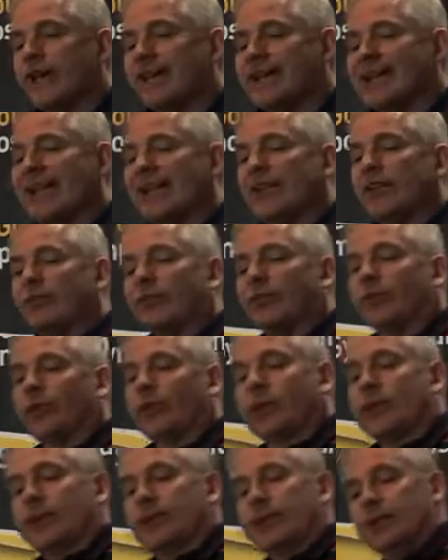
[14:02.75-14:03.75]
they lend
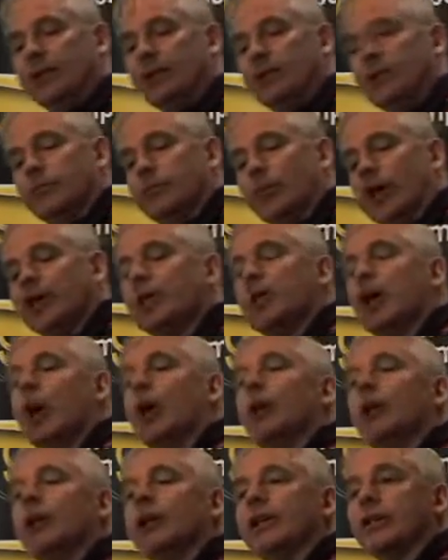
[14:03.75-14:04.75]
freely by
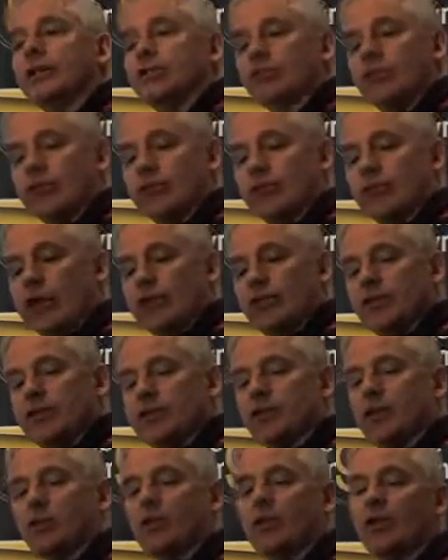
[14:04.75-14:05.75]
lowering interest rates,
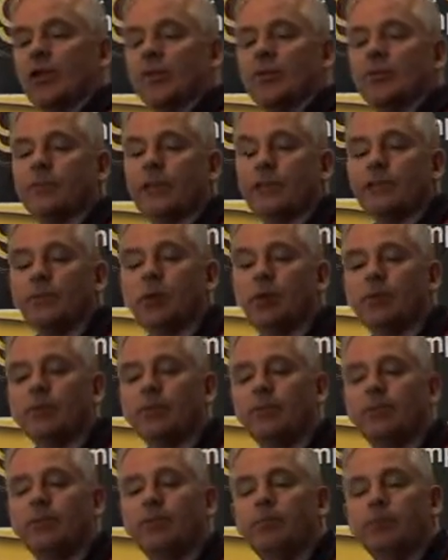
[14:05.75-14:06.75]
so lots of people want
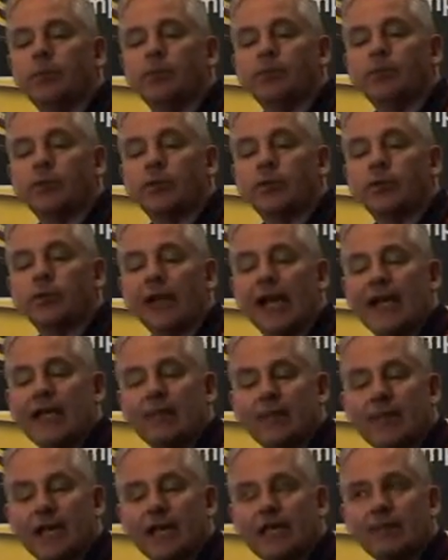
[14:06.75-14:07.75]
to
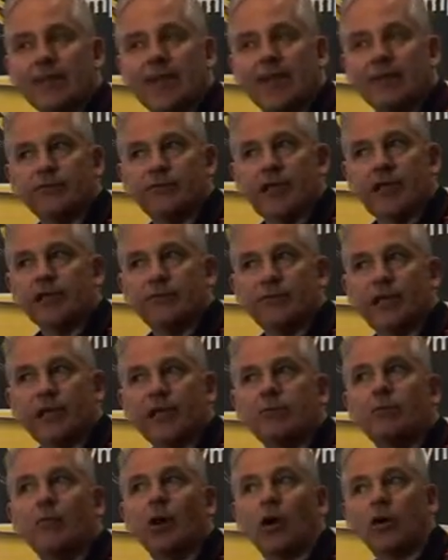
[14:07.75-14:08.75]
create money, manufacture
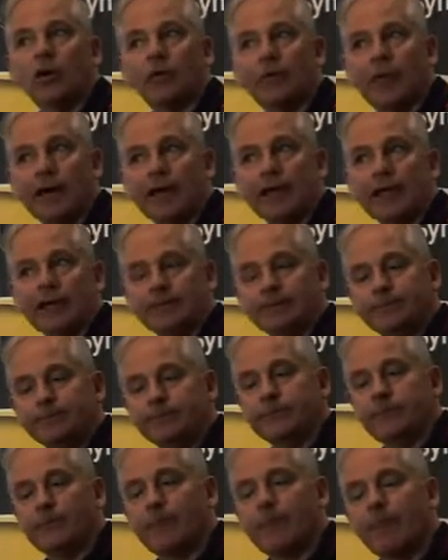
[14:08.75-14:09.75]
money, borrow money
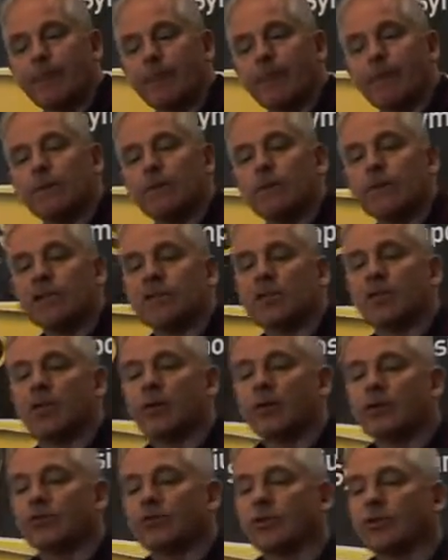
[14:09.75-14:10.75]
with these
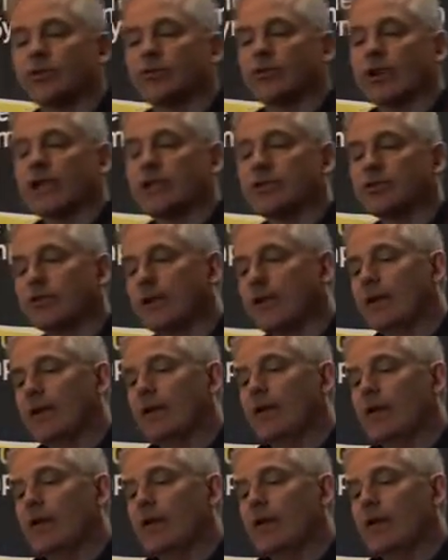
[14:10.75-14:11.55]
low interest rates,